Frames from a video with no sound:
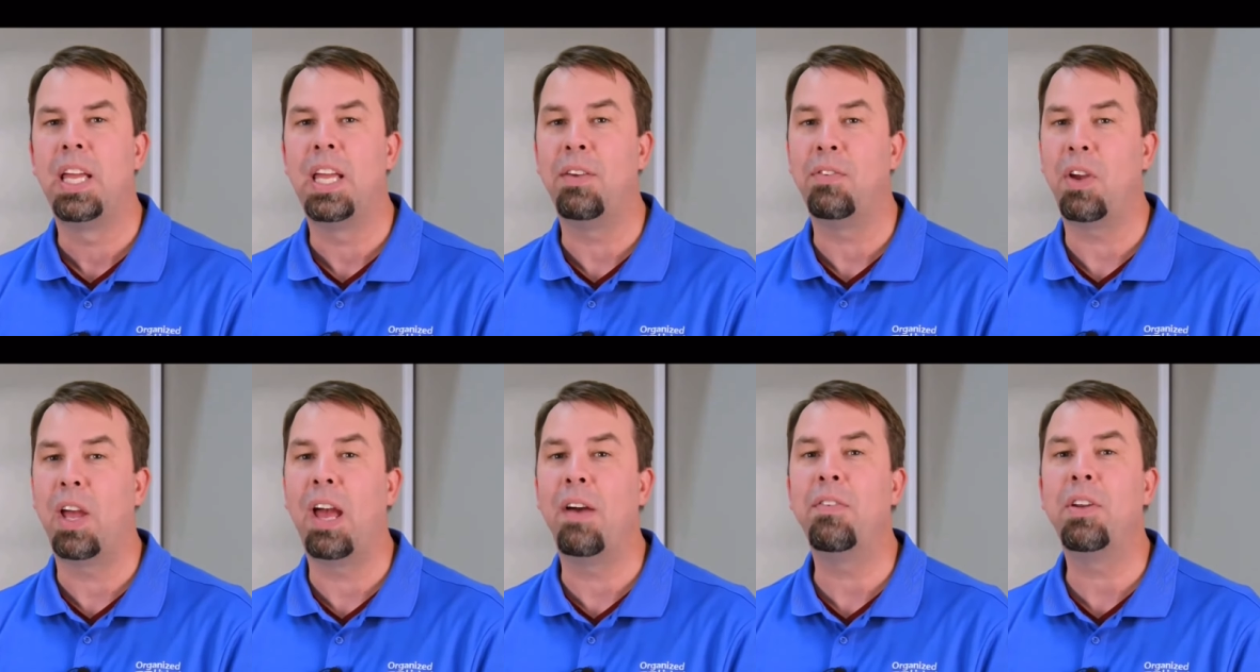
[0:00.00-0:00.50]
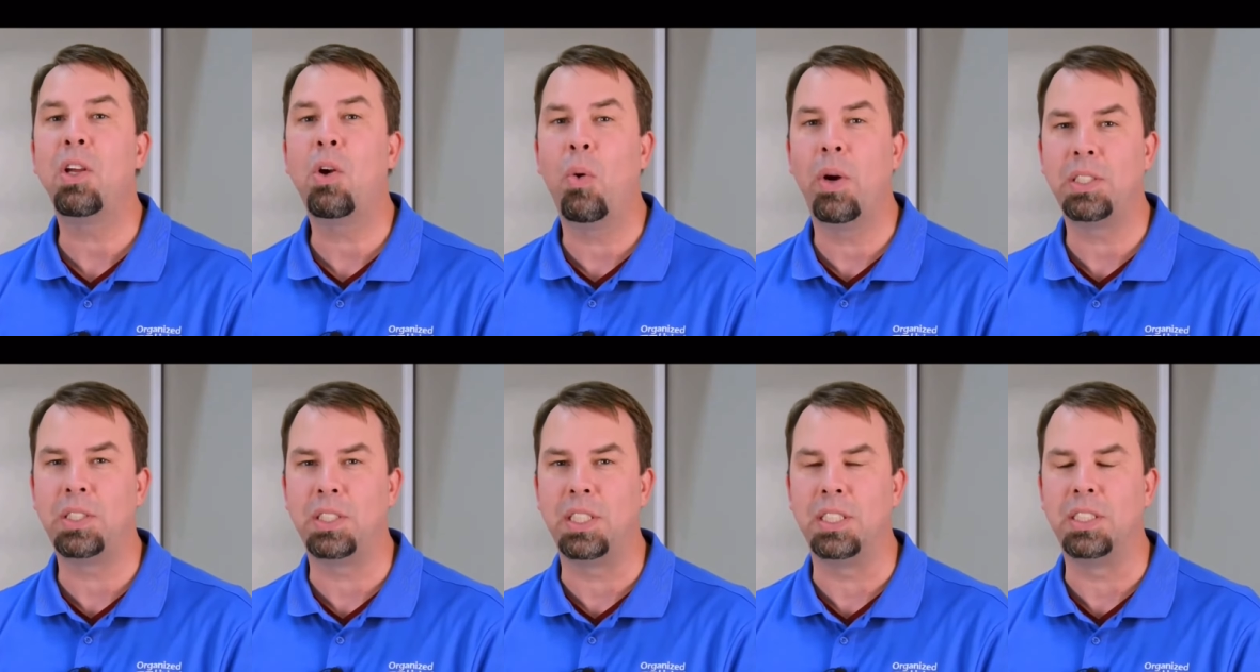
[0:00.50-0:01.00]
If you have any
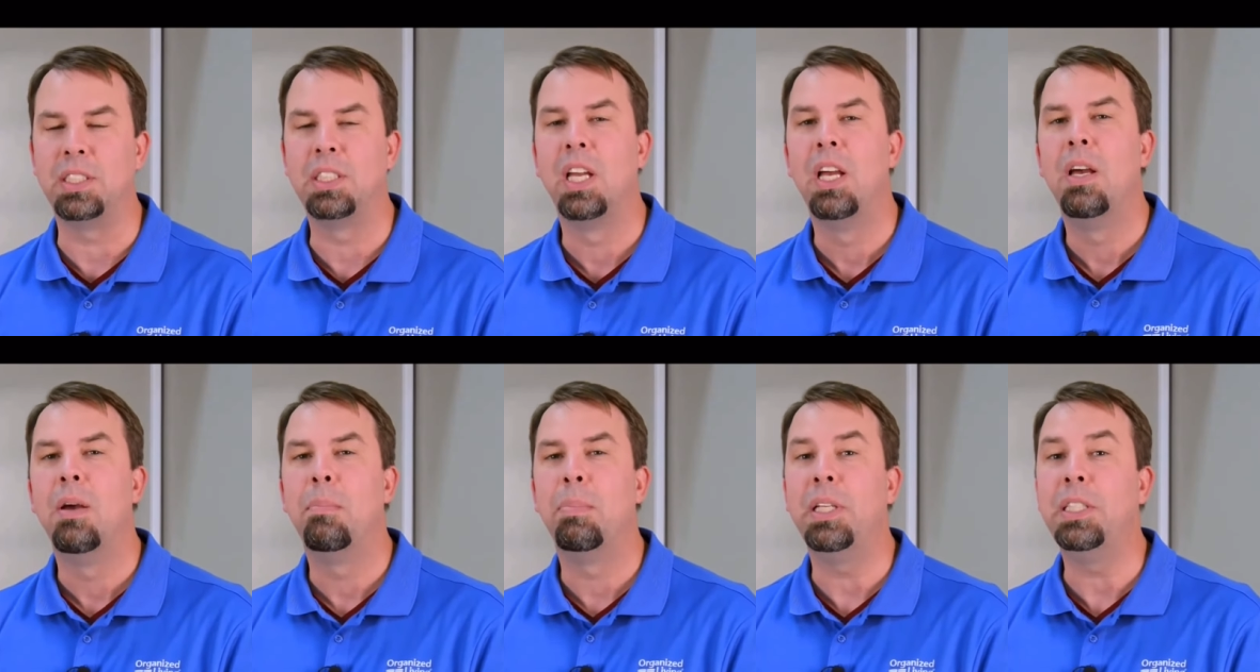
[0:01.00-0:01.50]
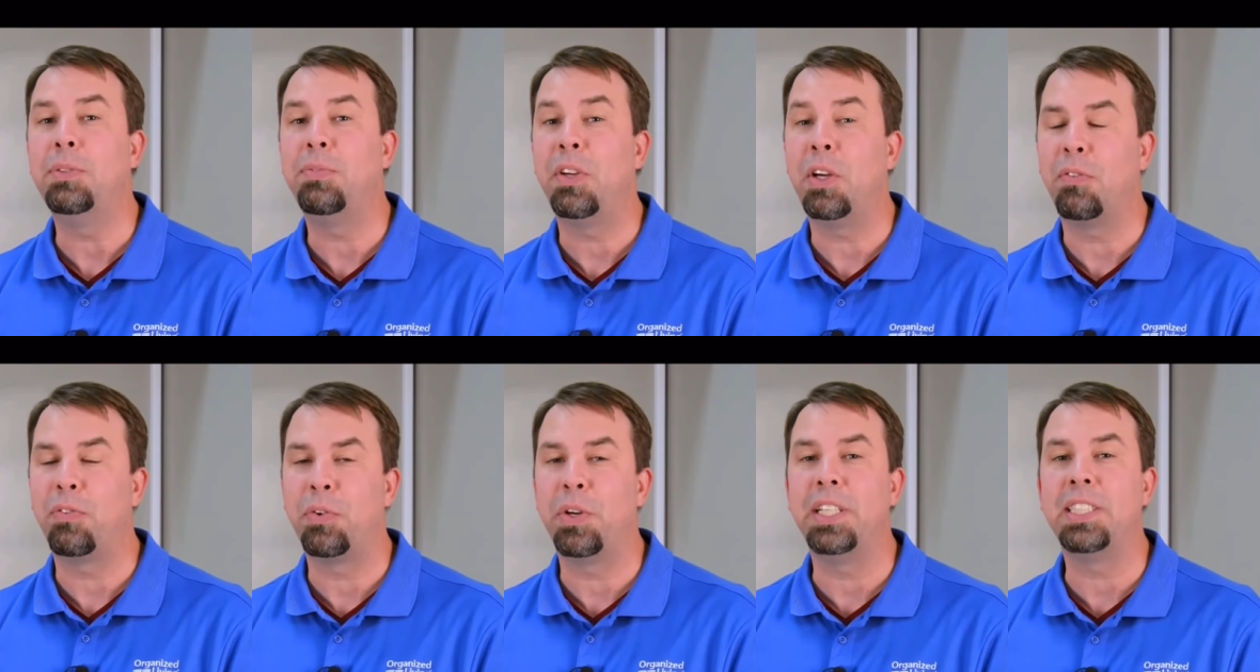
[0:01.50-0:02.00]
questions, please
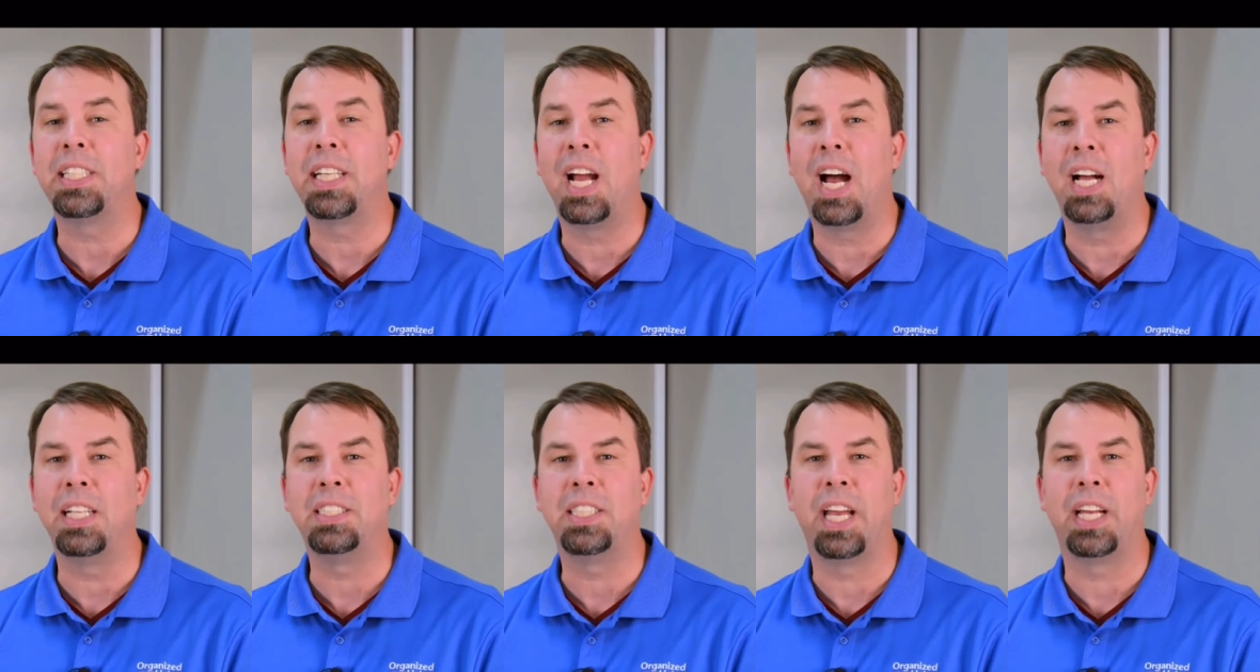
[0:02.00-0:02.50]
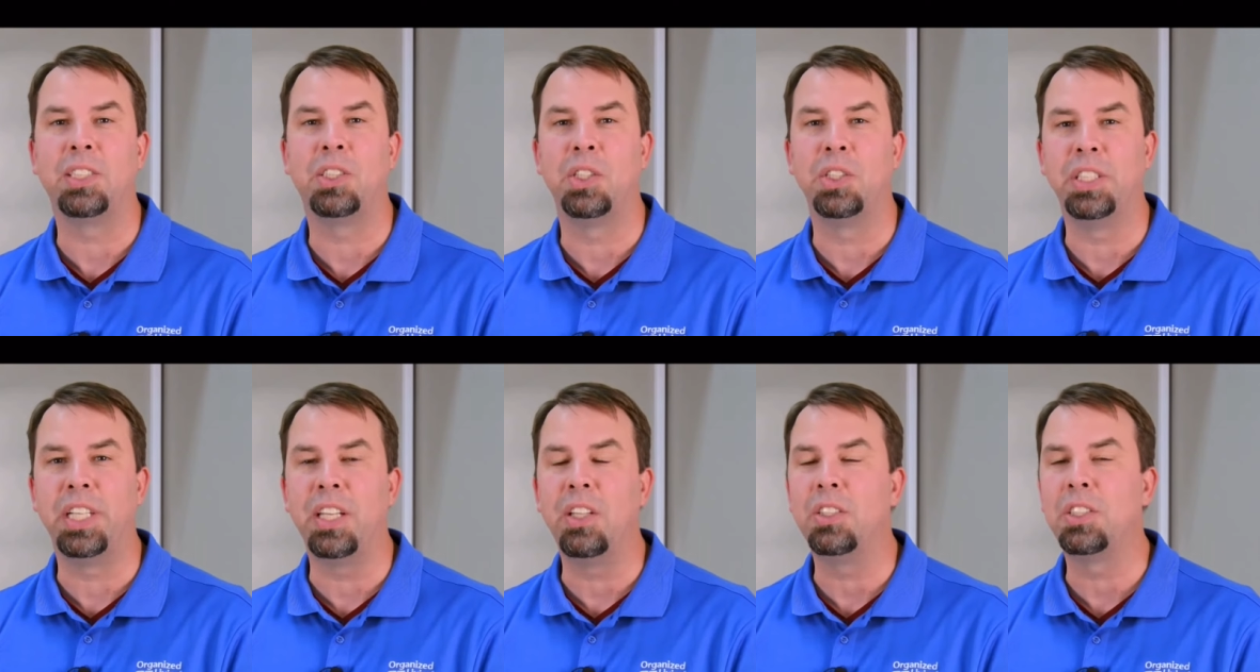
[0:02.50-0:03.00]
feel free to contact
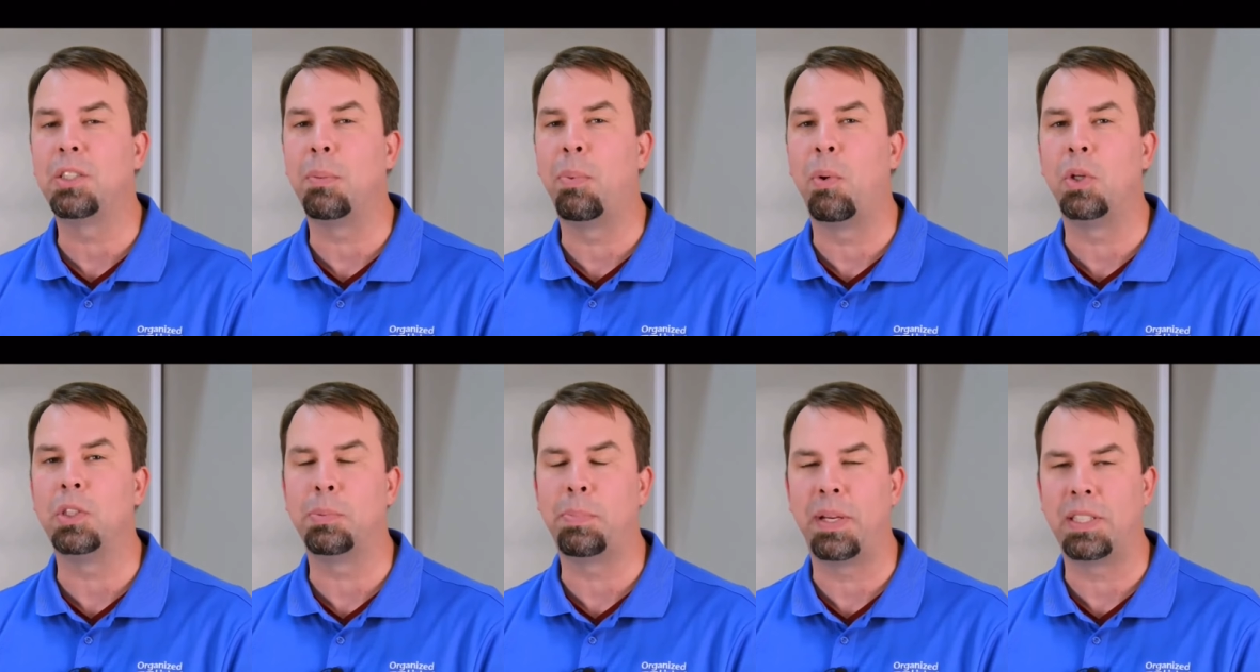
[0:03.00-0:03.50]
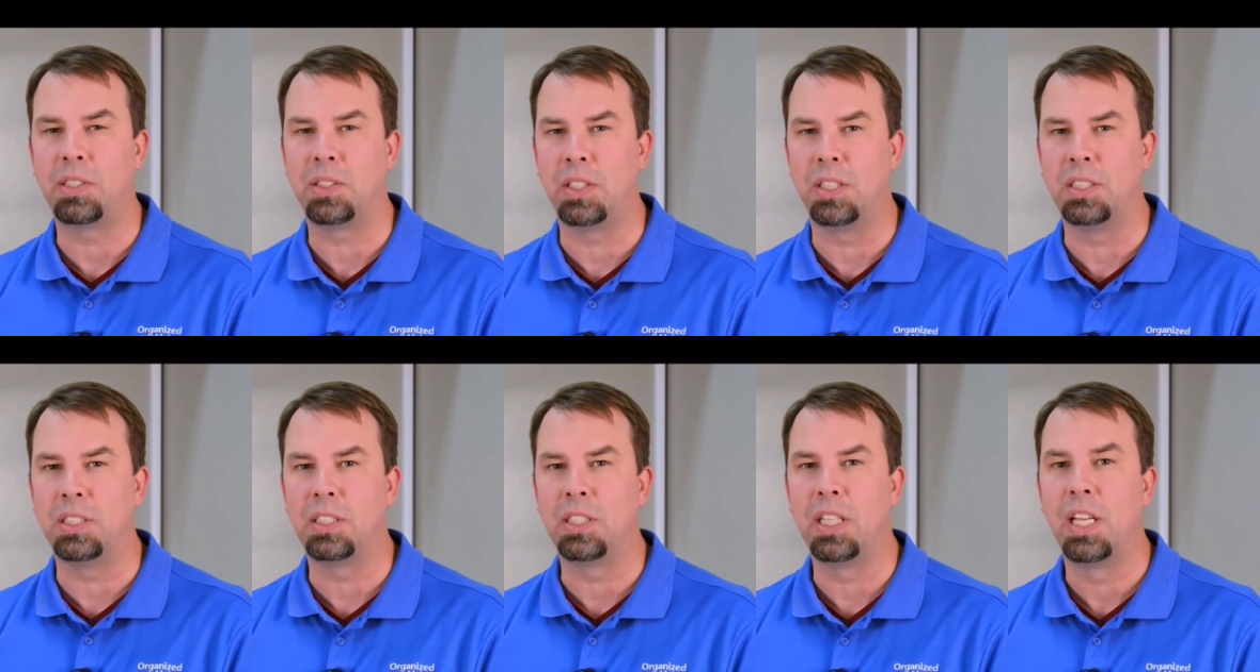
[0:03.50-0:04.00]
your dealer support
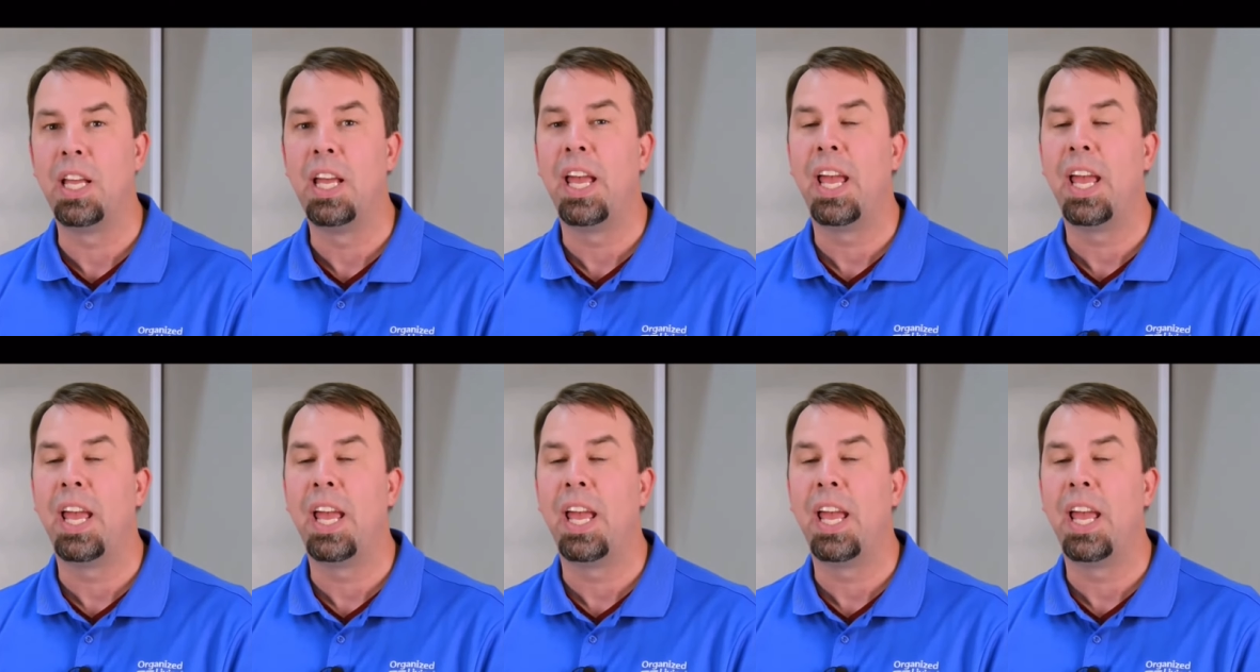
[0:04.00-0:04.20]
specialist.